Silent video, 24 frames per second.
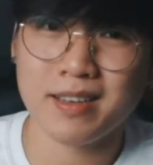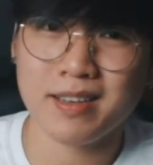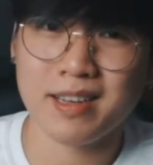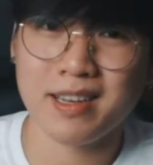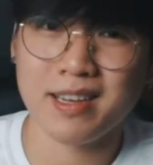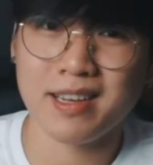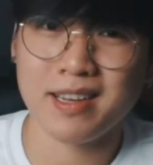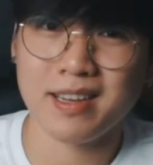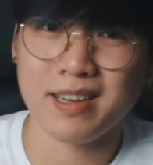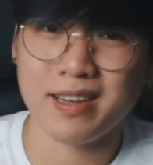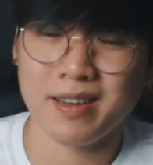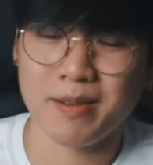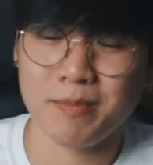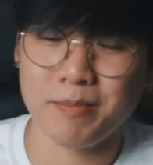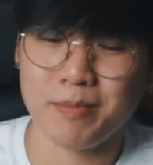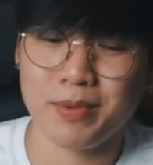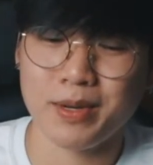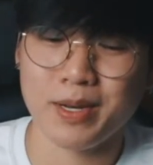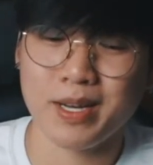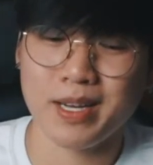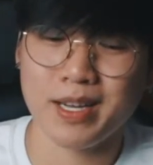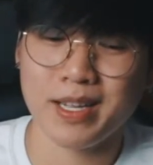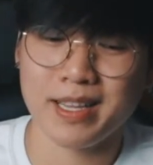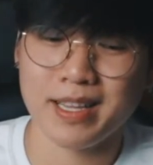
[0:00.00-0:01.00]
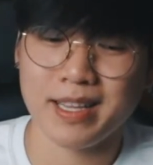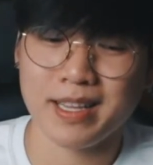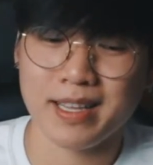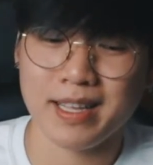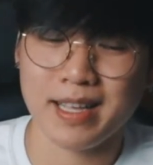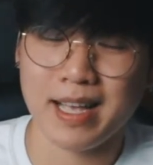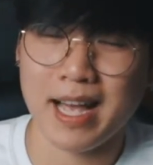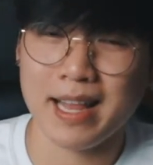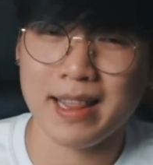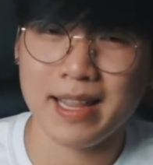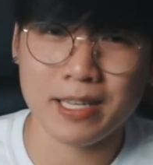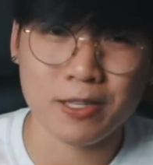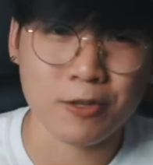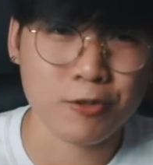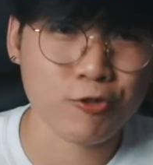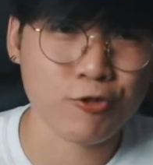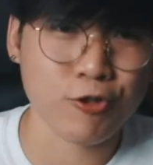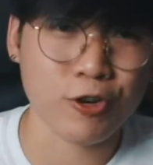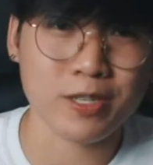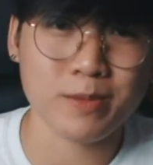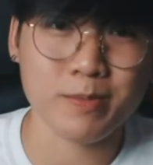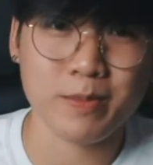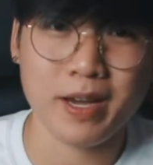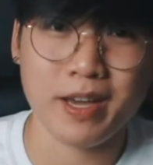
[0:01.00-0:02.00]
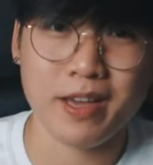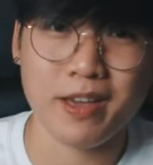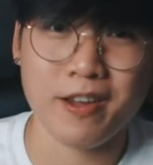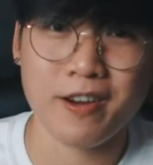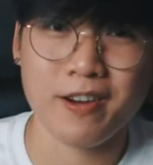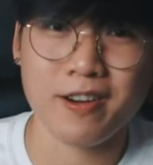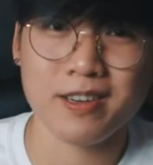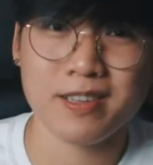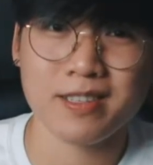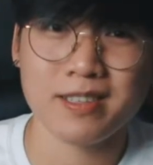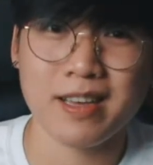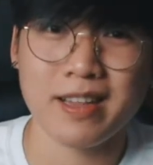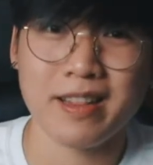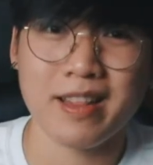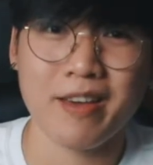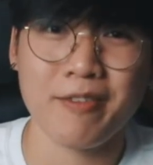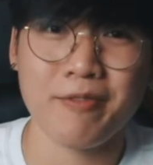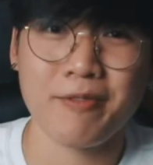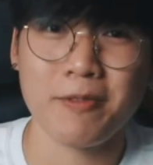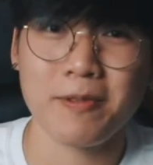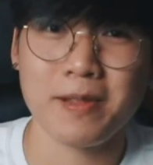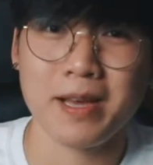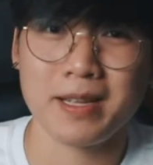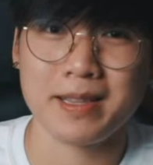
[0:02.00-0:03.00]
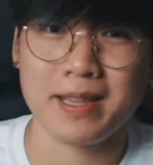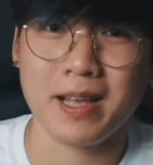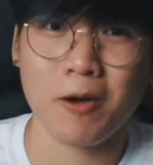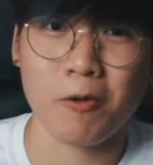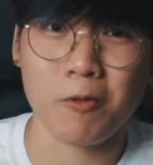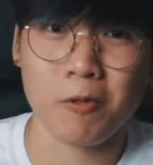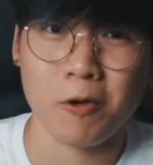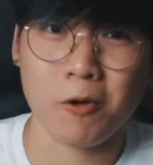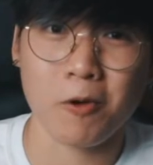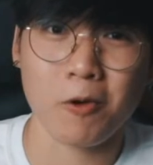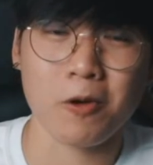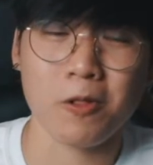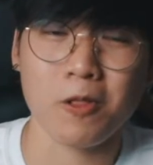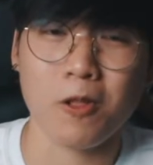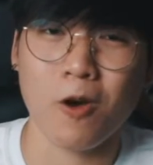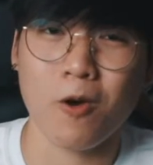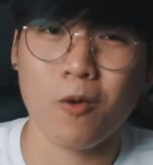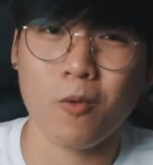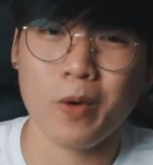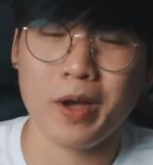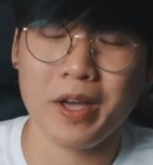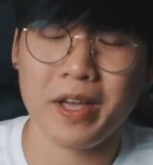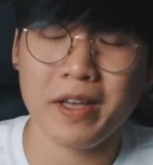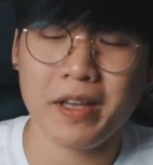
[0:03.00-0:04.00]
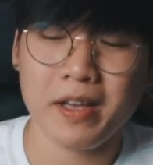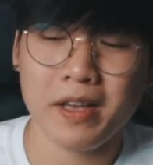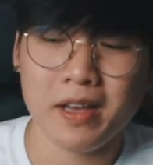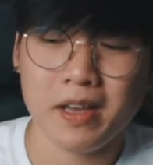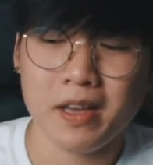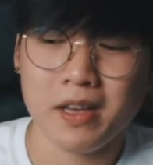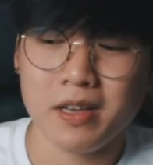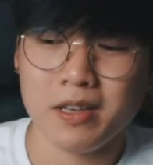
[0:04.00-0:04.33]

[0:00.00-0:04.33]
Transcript: but I like to trust my ears, and I feel like that will go a long way.